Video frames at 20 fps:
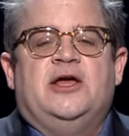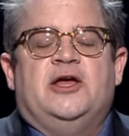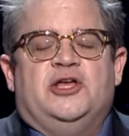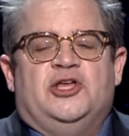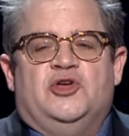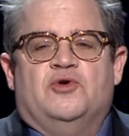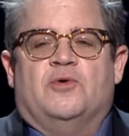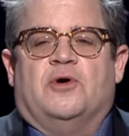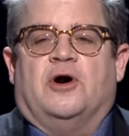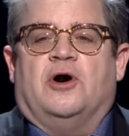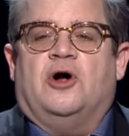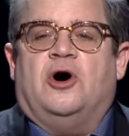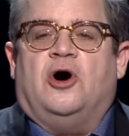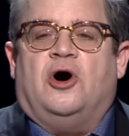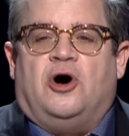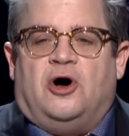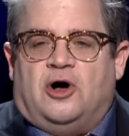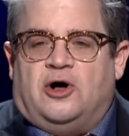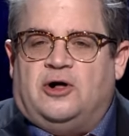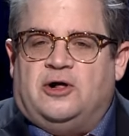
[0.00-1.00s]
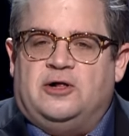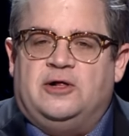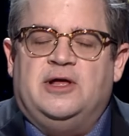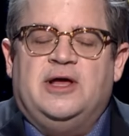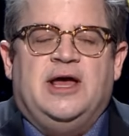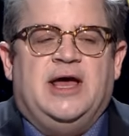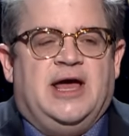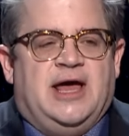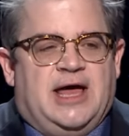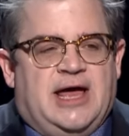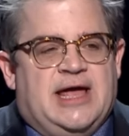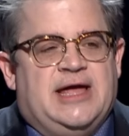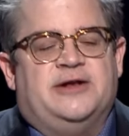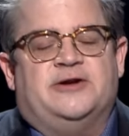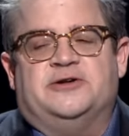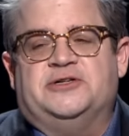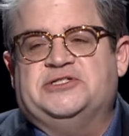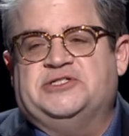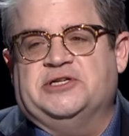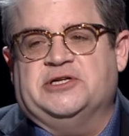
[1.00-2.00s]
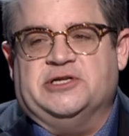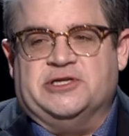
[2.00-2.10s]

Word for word: you are all haters and